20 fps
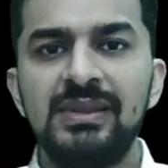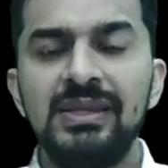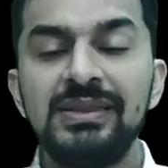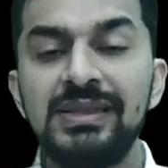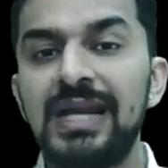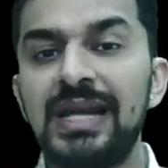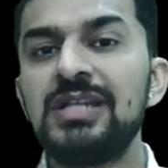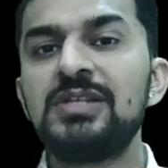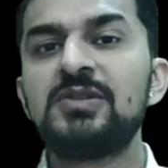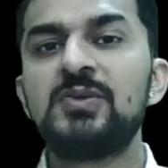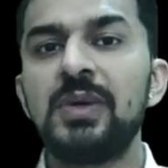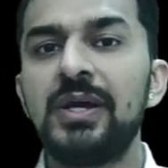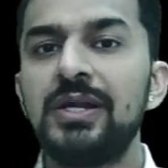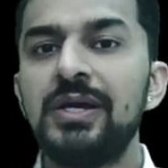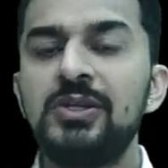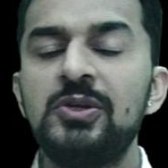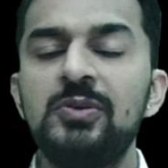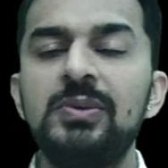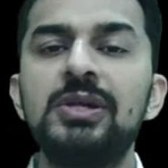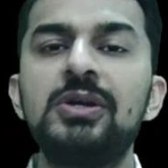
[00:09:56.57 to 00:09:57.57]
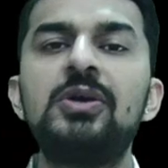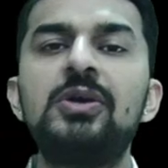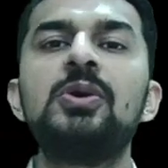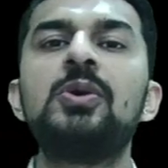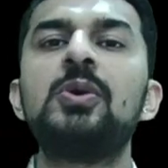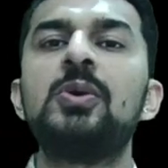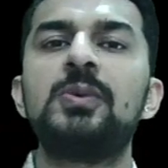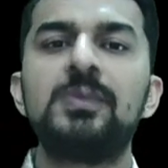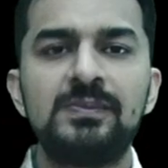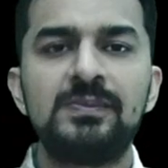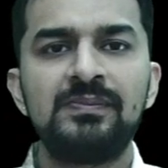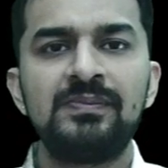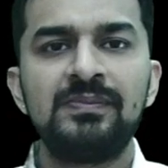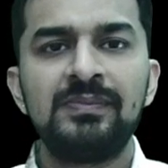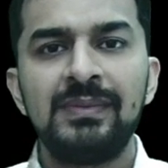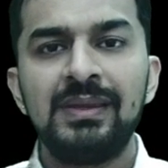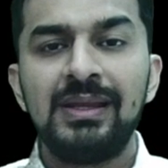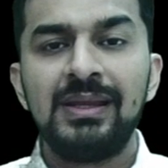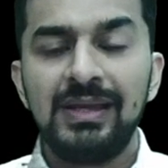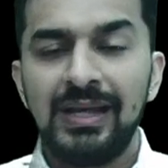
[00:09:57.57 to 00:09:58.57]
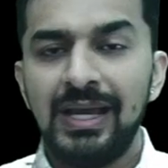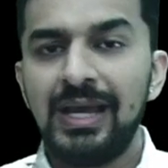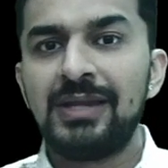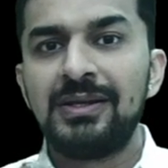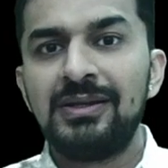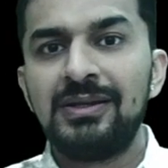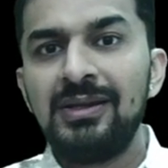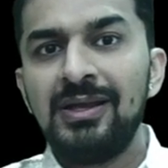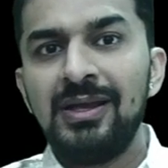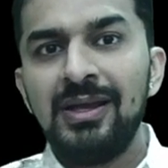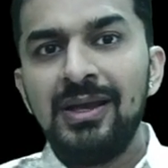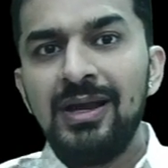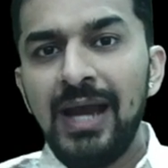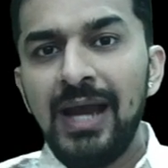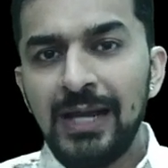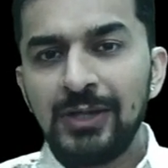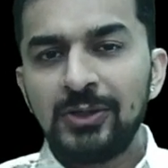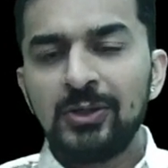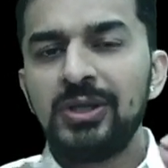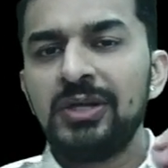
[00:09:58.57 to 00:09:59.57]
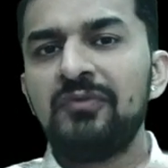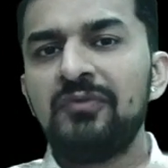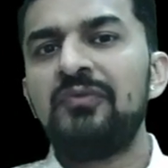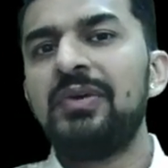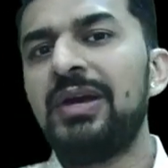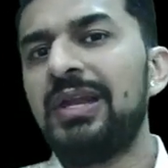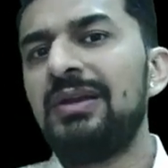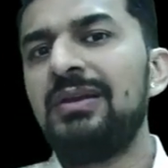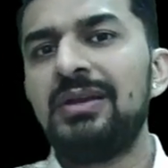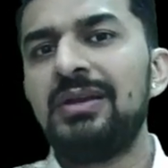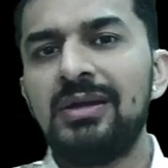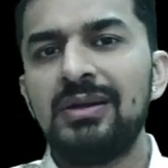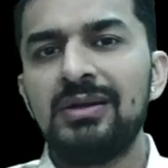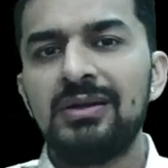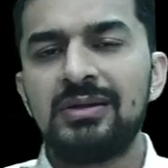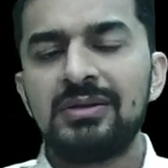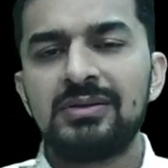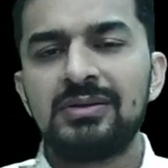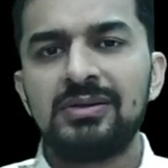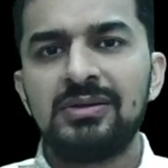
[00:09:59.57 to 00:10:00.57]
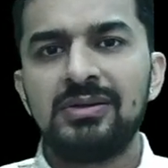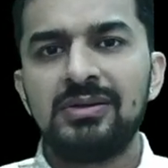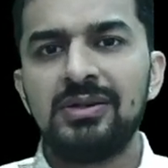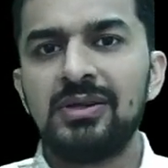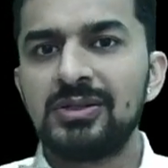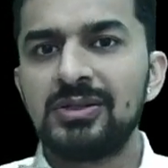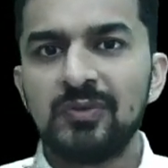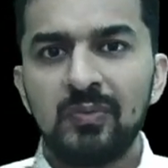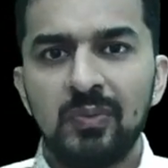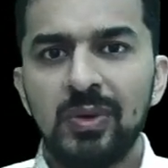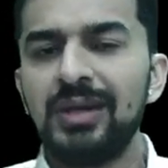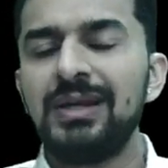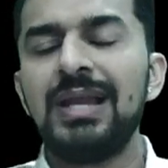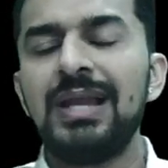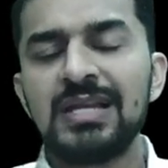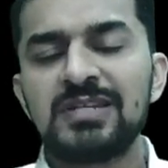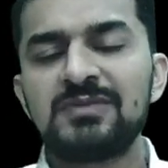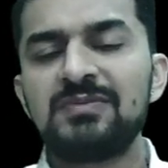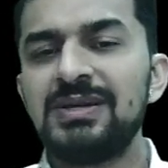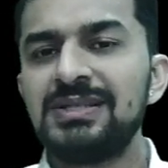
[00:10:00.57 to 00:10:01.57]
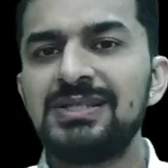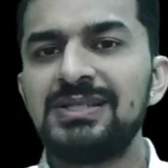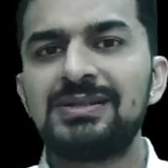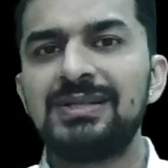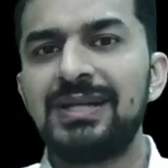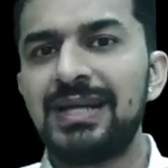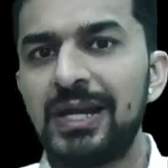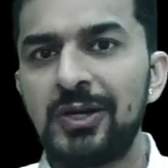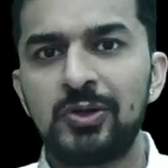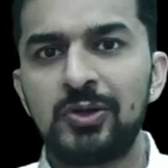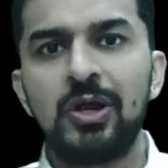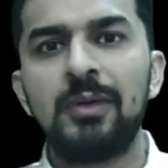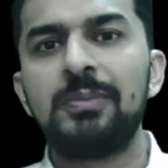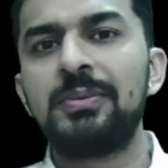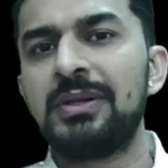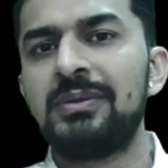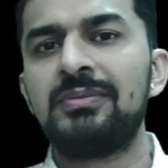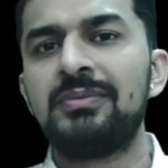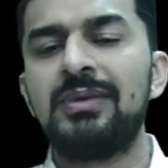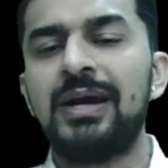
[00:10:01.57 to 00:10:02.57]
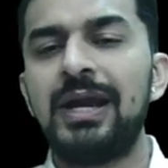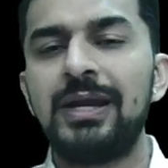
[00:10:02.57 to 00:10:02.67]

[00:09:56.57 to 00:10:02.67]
That is where you will grow. And I told him very, you know, the one last message that I dropped him,